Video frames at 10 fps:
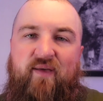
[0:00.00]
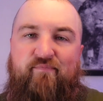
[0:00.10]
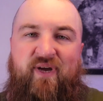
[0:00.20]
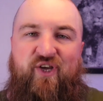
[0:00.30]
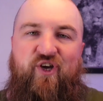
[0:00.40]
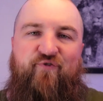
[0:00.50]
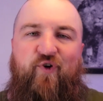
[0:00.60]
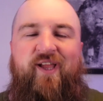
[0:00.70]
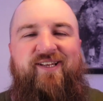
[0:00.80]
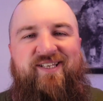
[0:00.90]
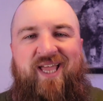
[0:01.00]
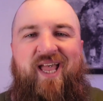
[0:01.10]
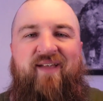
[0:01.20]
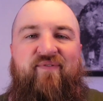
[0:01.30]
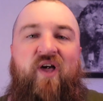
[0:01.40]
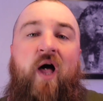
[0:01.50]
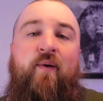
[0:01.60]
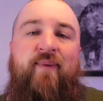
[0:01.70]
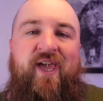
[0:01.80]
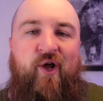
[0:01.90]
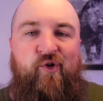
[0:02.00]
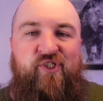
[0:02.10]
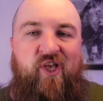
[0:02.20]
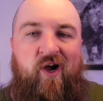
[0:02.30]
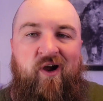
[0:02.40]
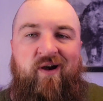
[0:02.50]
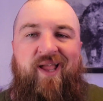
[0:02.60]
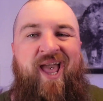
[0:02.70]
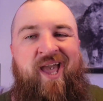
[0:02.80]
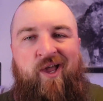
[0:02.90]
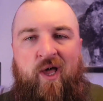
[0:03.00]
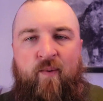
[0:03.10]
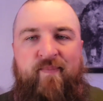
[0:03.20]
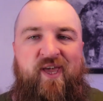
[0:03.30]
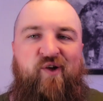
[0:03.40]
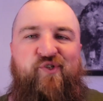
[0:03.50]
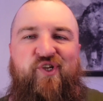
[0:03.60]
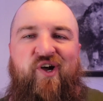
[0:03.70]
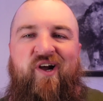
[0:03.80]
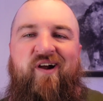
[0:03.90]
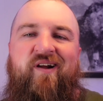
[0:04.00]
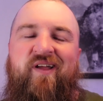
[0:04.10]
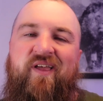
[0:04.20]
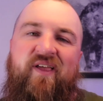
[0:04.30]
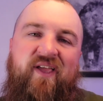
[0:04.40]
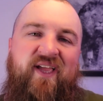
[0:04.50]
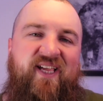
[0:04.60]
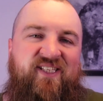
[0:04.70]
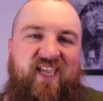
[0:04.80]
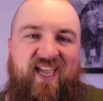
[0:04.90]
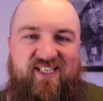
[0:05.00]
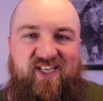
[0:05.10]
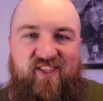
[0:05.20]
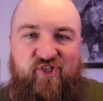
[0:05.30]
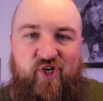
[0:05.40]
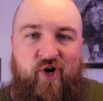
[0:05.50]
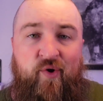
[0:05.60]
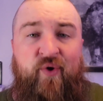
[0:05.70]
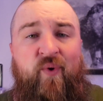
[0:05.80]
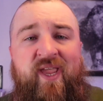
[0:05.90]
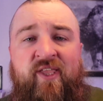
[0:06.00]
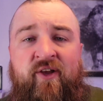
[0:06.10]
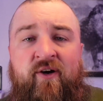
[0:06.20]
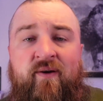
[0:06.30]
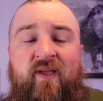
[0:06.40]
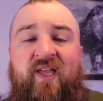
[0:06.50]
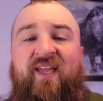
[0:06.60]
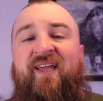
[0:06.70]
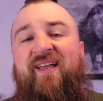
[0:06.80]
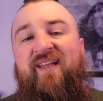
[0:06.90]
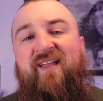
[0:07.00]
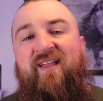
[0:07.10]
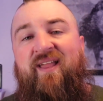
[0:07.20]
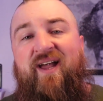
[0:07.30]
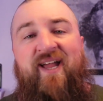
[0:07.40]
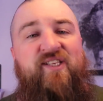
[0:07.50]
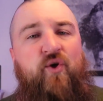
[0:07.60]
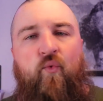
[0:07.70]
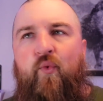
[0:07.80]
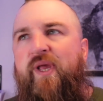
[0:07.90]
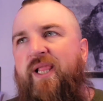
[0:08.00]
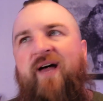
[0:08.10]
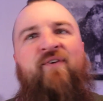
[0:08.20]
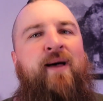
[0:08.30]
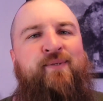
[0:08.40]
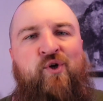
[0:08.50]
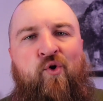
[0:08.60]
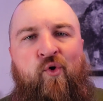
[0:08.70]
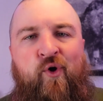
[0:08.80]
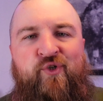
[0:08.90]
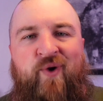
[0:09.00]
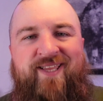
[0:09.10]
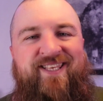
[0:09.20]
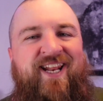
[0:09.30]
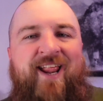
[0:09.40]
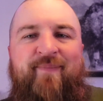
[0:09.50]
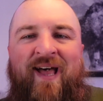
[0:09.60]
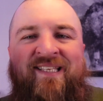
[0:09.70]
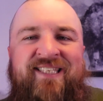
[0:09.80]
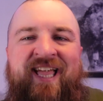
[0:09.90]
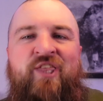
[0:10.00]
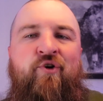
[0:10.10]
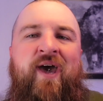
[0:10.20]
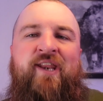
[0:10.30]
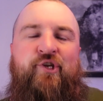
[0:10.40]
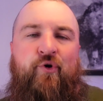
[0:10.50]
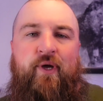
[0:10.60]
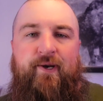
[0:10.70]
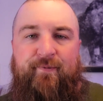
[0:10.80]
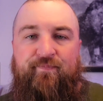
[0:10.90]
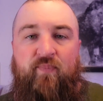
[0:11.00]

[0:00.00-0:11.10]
My good friend Dave, Common Man OCR, at Common Man OCR, is a guest on the show and a regular. Guys, we love obstacle course racing, and I'm not saying you got to do it.